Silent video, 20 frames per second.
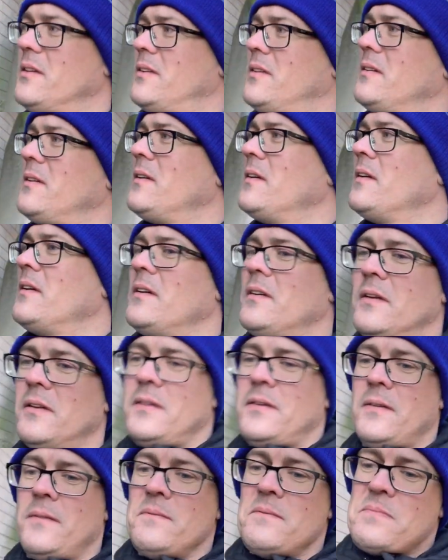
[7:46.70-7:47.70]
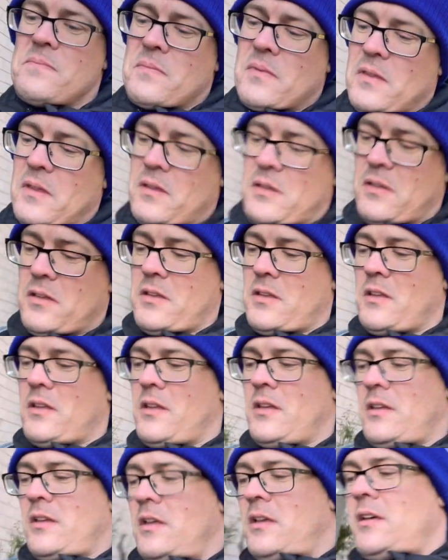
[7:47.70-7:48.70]

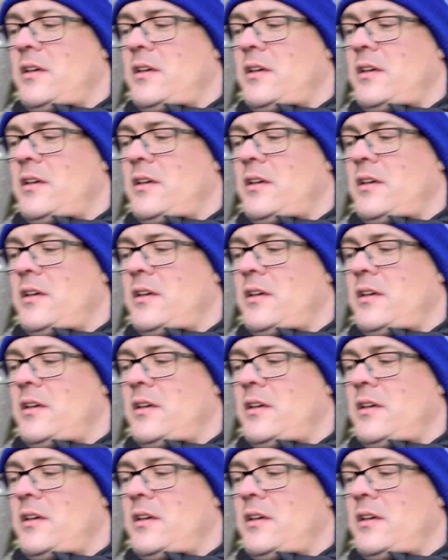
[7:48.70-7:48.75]
No one is speaking in this clip.